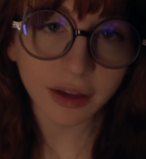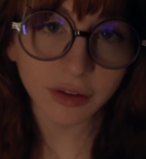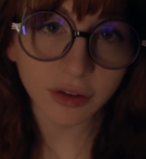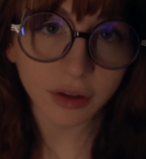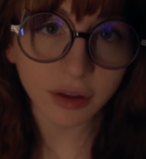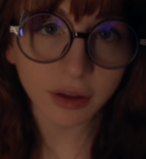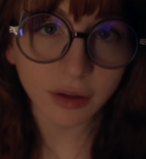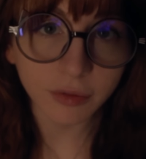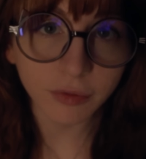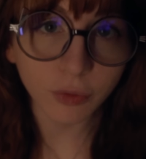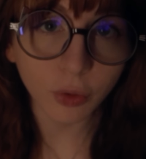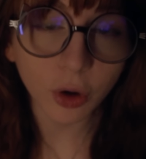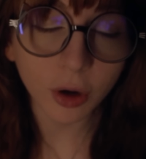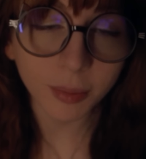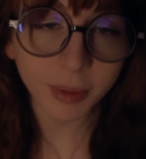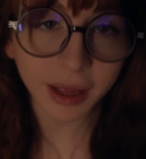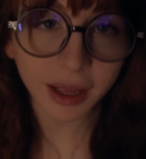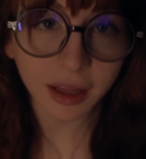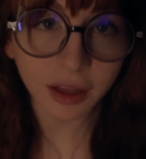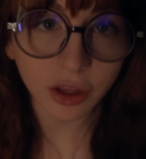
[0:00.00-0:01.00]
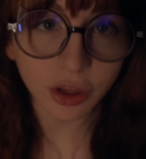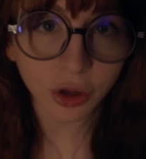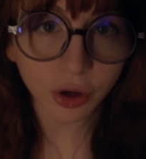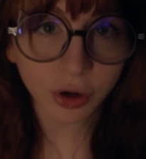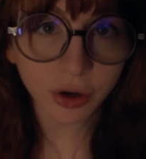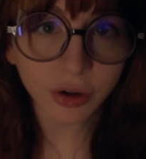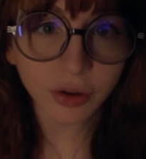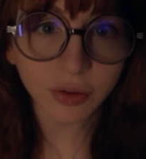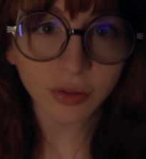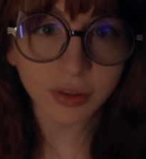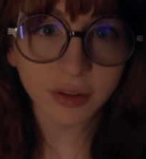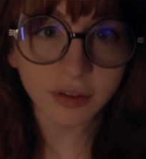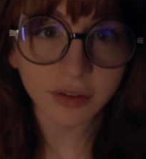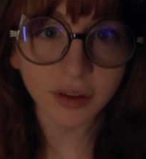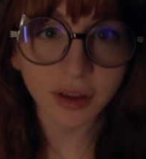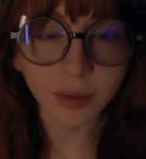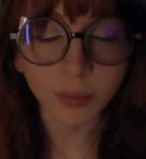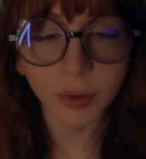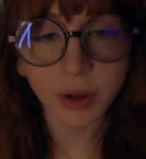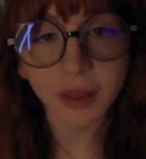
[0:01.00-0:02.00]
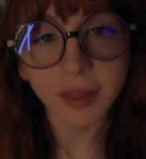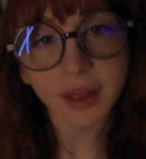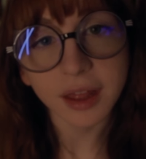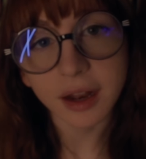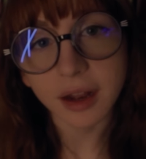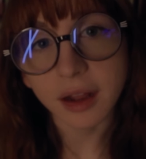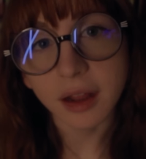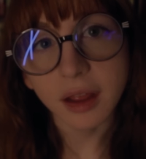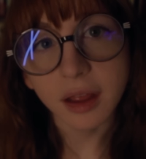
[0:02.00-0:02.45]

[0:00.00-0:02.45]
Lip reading: to format yours the same way that...